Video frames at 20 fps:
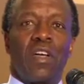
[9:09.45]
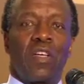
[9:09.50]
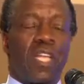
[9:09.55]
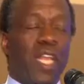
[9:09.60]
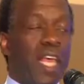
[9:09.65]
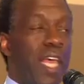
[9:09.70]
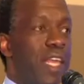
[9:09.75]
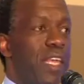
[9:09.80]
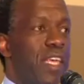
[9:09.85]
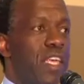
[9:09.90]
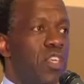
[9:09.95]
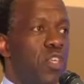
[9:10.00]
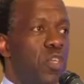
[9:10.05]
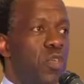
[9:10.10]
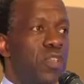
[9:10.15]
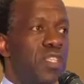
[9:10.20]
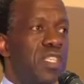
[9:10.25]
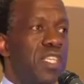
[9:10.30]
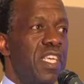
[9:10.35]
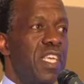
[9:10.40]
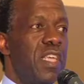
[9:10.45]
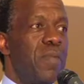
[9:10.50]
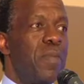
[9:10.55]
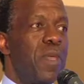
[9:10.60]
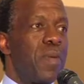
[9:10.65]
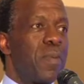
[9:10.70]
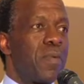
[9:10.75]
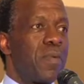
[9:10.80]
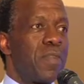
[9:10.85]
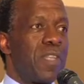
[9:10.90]
Clearly, you see
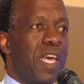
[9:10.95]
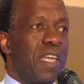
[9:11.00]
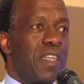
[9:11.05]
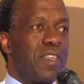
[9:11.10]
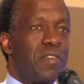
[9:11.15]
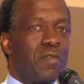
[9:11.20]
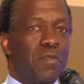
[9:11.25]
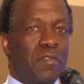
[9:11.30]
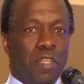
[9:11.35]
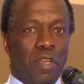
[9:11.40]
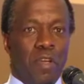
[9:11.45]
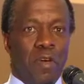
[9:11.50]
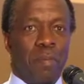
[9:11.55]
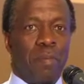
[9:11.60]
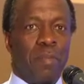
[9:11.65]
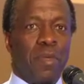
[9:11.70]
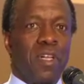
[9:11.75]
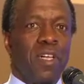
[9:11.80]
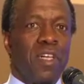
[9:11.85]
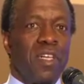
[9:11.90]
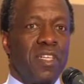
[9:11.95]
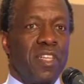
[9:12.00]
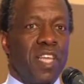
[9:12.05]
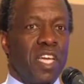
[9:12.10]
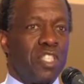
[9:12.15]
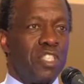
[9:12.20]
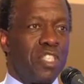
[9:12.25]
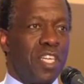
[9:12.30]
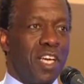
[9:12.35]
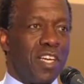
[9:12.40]
people that build their
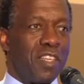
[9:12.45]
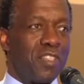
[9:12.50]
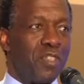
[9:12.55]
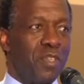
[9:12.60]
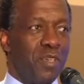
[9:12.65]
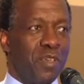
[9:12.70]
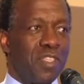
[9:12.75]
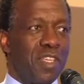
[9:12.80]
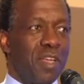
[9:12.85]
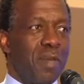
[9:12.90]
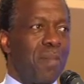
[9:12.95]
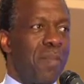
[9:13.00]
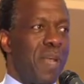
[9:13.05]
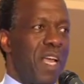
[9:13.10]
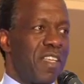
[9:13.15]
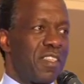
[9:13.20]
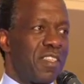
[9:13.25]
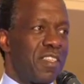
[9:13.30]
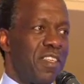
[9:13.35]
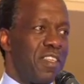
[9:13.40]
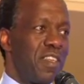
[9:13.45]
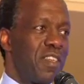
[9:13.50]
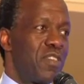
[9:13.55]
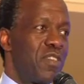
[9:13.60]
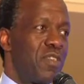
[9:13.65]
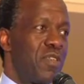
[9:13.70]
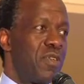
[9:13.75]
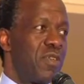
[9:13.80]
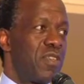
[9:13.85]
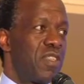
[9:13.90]
shacks using
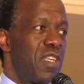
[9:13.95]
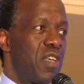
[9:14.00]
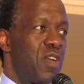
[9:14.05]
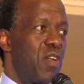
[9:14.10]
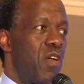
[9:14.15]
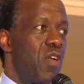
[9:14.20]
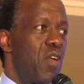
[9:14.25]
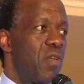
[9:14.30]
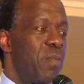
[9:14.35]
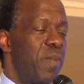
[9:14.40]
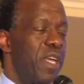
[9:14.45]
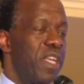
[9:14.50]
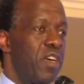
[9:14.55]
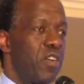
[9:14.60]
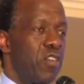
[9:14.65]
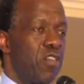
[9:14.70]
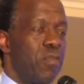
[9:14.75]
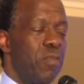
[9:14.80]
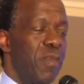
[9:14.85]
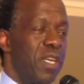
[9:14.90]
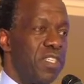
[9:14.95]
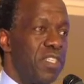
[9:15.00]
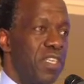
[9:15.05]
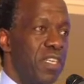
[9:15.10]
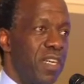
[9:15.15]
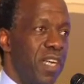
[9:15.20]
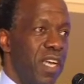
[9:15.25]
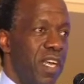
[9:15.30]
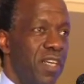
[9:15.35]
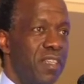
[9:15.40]
plastics, using all manner of
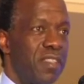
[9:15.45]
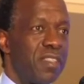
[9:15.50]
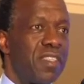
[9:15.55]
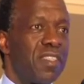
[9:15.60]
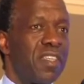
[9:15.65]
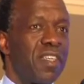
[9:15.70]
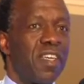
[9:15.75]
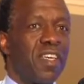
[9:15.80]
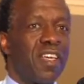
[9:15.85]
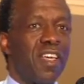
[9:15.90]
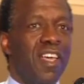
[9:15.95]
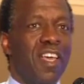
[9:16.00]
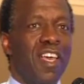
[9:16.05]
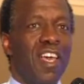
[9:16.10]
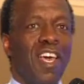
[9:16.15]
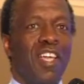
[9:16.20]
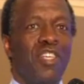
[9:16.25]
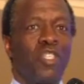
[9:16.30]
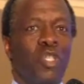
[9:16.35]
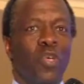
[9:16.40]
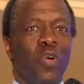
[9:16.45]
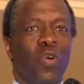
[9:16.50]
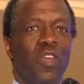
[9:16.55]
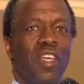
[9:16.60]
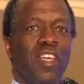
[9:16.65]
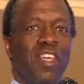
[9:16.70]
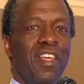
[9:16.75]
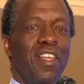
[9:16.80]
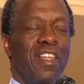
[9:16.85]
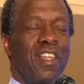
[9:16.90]
materials. And
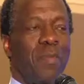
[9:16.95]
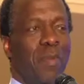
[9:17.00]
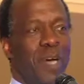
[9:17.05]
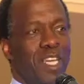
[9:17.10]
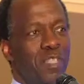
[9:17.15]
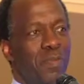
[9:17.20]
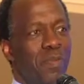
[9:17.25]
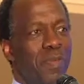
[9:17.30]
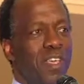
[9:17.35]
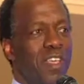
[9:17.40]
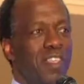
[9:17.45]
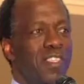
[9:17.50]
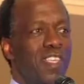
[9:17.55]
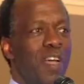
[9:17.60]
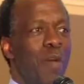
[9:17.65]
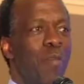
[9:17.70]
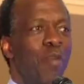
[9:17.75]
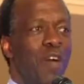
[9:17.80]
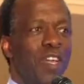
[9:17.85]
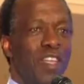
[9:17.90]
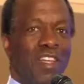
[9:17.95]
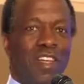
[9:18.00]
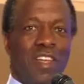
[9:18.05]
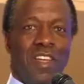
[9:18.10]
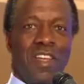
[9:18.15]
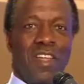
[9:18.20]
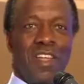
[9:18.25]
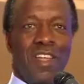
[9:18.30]
surely there must be someone